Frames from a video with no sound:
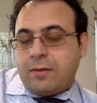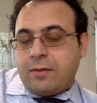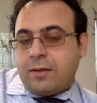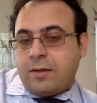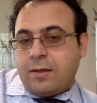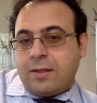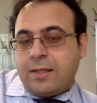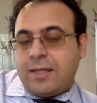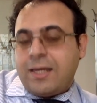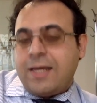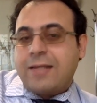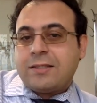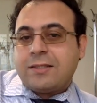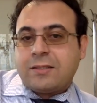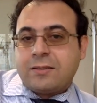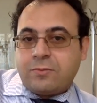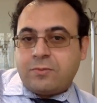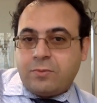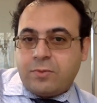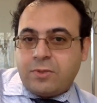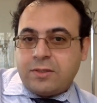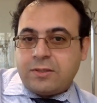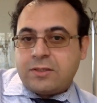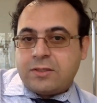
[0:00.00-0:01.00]
Uh, yes,
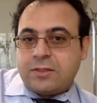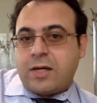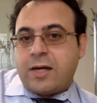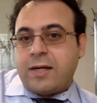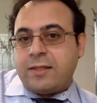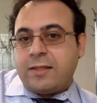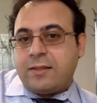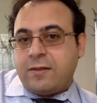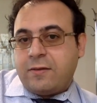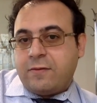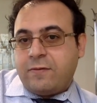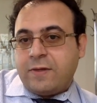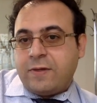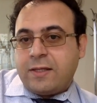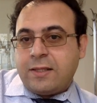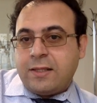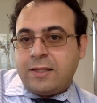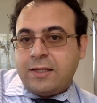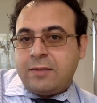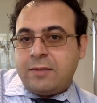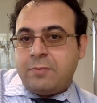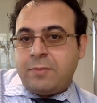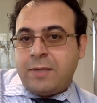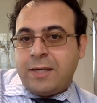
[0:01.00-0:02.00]
where
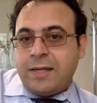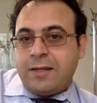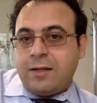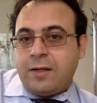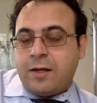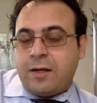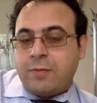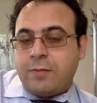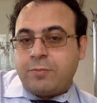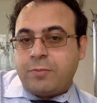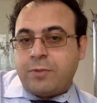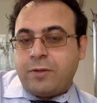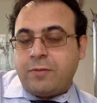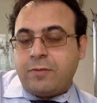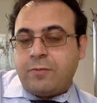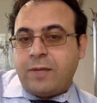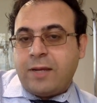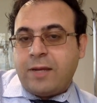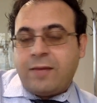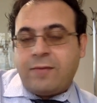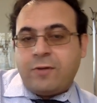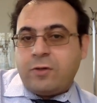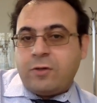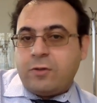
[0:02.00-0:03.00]
scientifically it may not, but
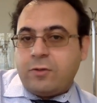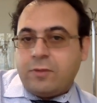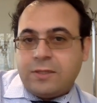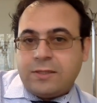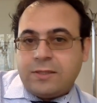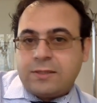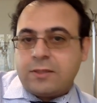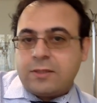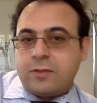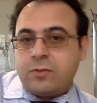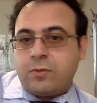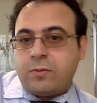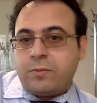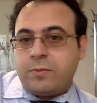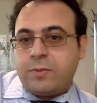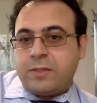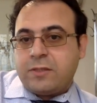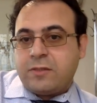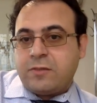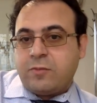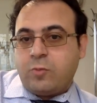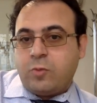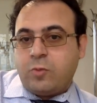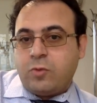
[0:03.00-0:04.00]
whenever you listen to a
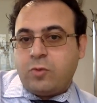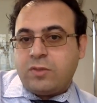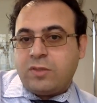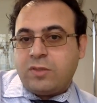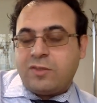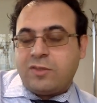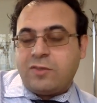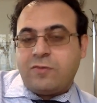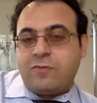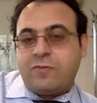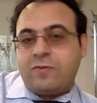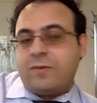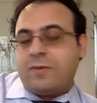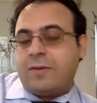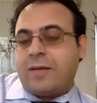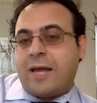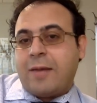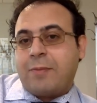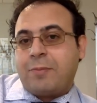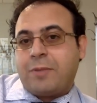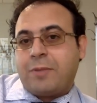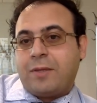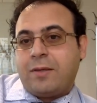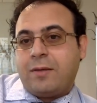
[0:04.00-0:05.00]
piece of music, you feel
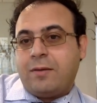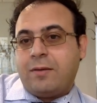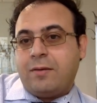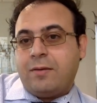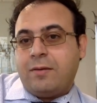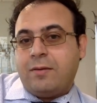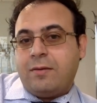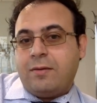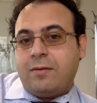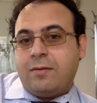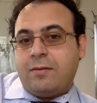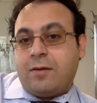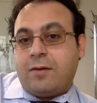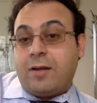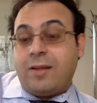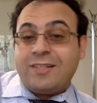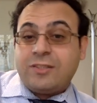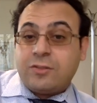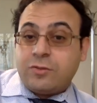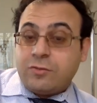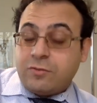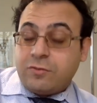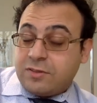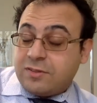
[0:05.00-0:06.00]
happy.
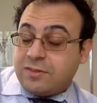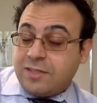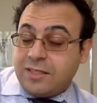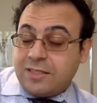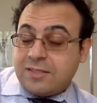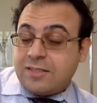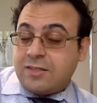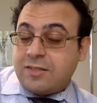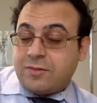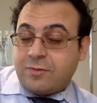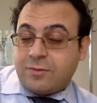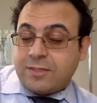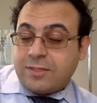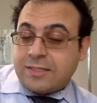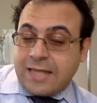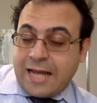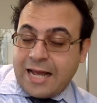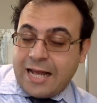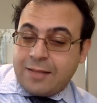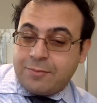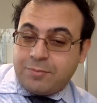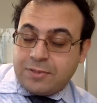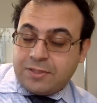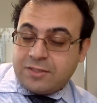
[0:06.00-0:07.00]
Unless you listen to a
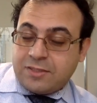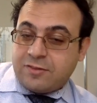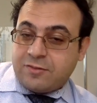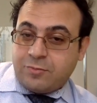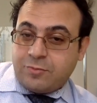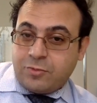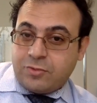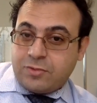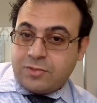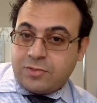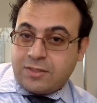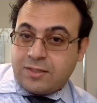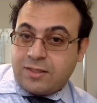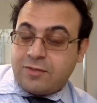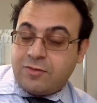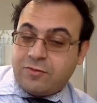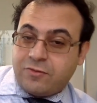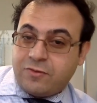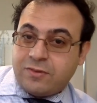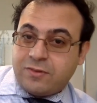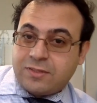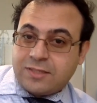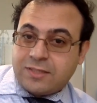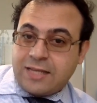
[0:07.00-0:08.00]
sad piece of music, then you
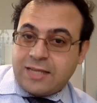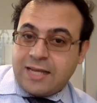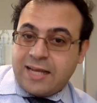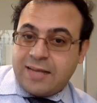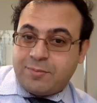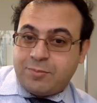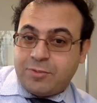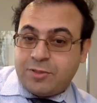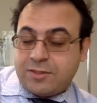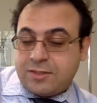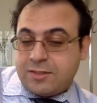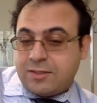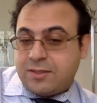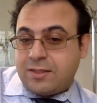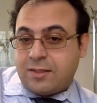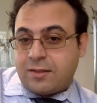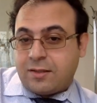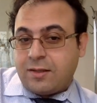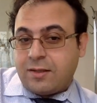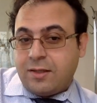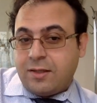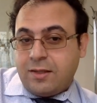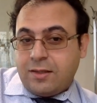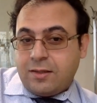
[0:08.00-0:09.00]
feel sad. But
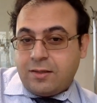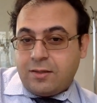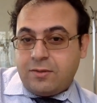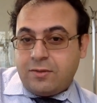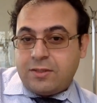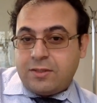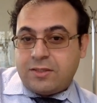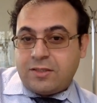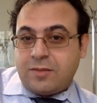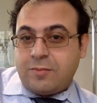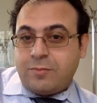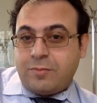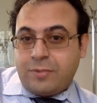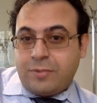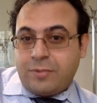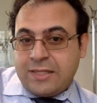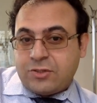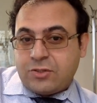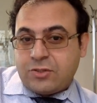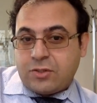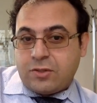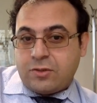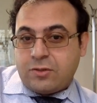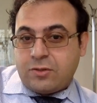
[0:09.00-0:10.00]
still, there is some
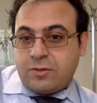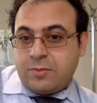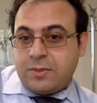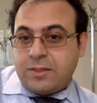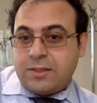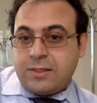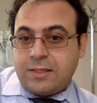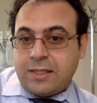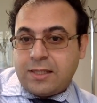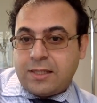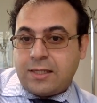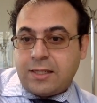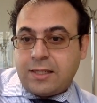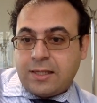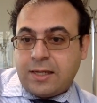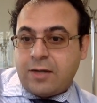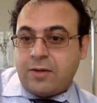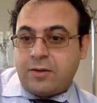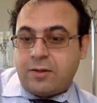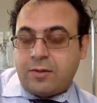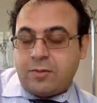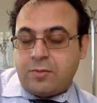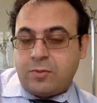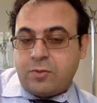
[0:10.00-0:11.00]
pleasure to be taken
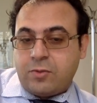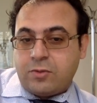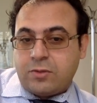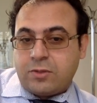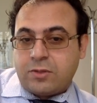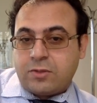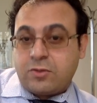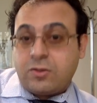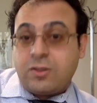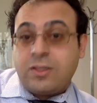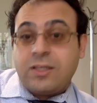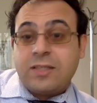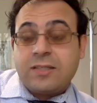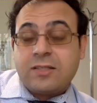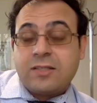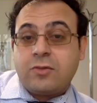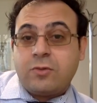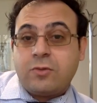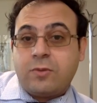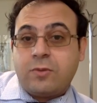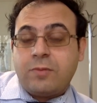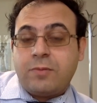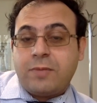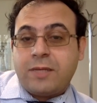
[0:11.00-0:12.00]
out of the music. So listen
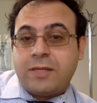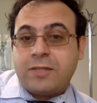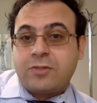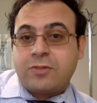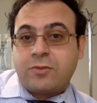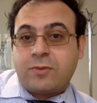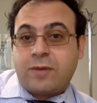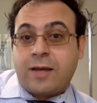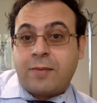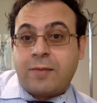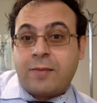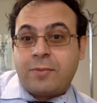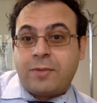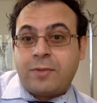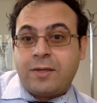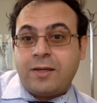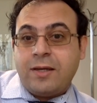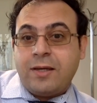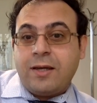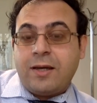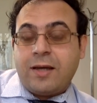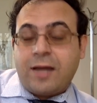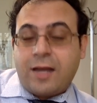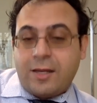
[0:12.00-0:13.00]
to makes you happy,
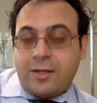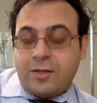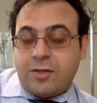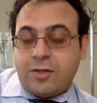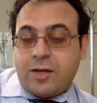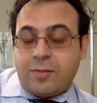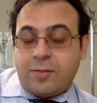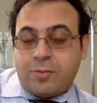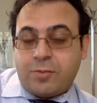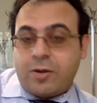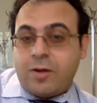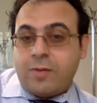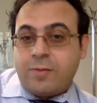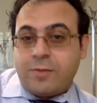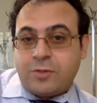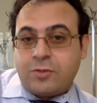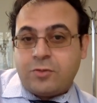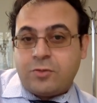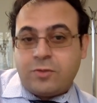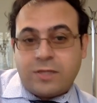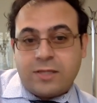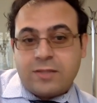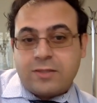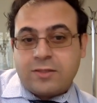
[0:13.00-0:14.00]
and I promise
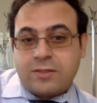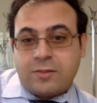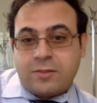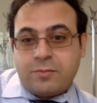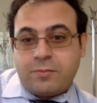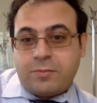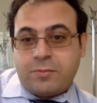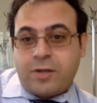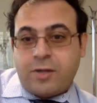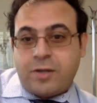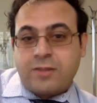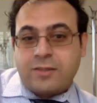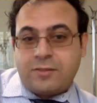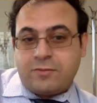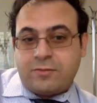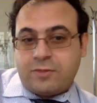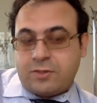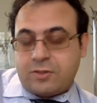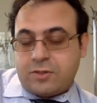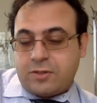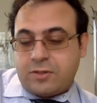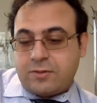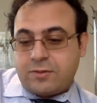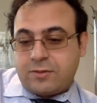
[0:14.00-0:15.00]
you, you get some positive
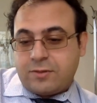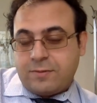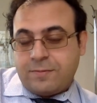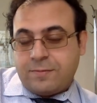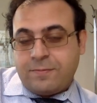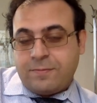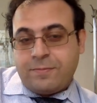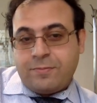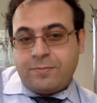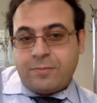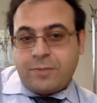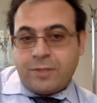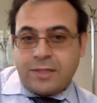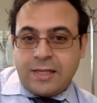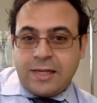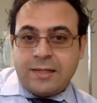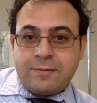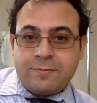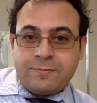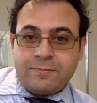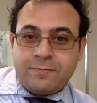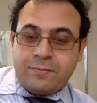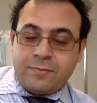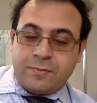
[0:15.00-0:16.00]
results. But
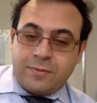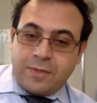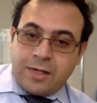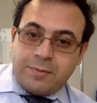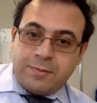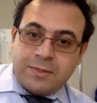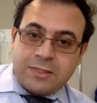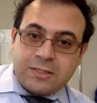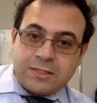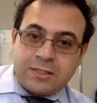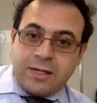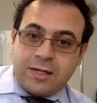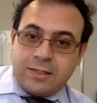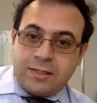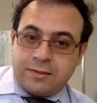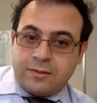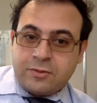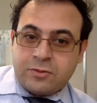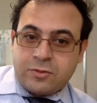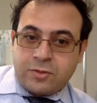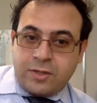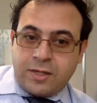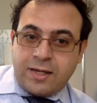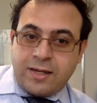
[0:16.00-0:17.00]
then I'm a
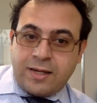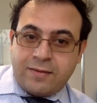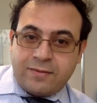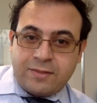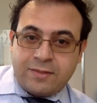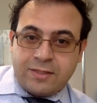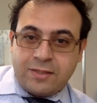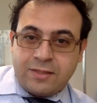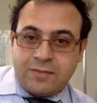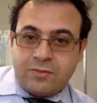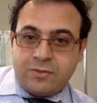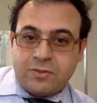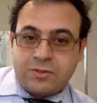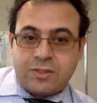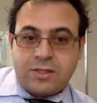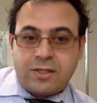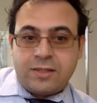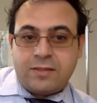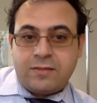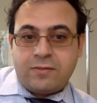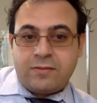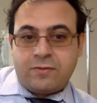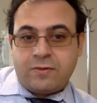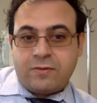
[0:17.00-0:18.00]
scientist, so I have to give you
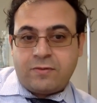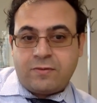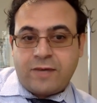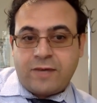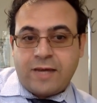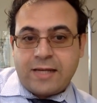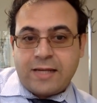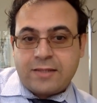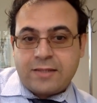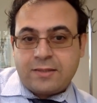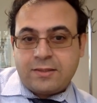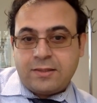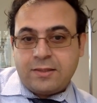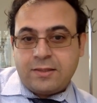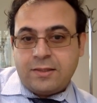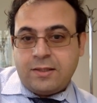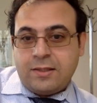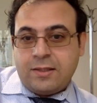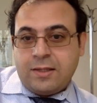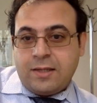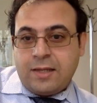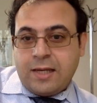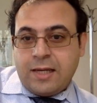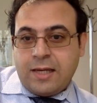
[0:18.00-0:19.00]
scientific facts.
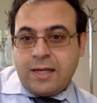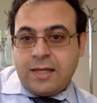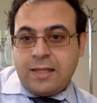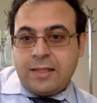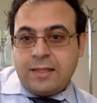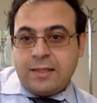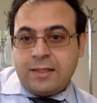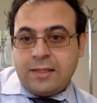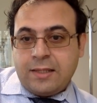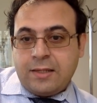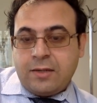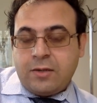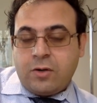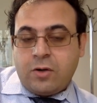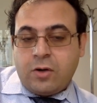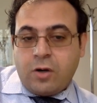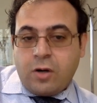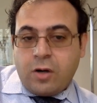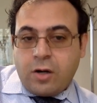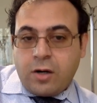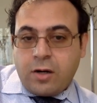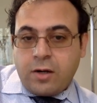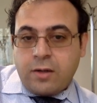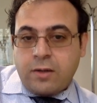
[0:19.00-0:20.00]
And there
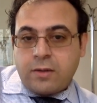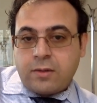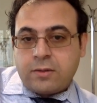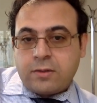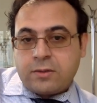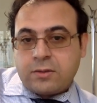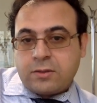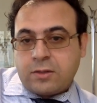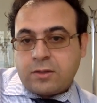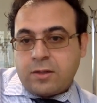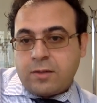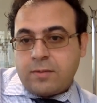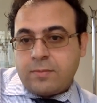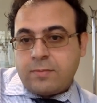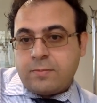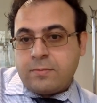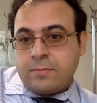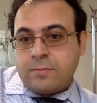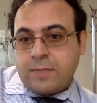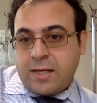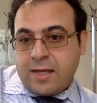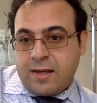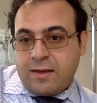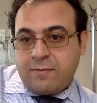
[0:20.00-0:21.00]
are
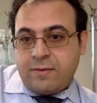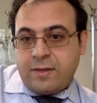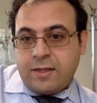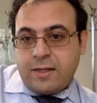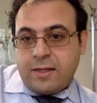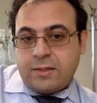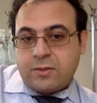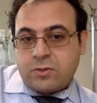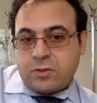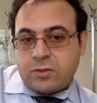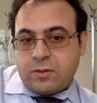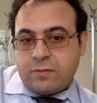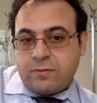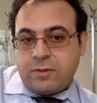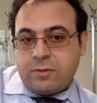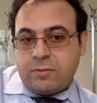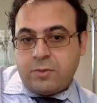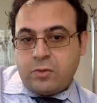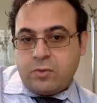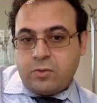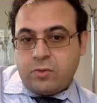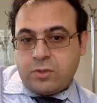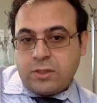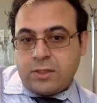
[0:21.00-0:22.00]
some evidence of the
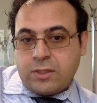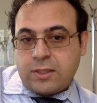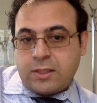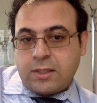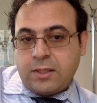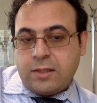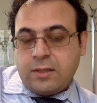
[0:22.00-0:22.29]
music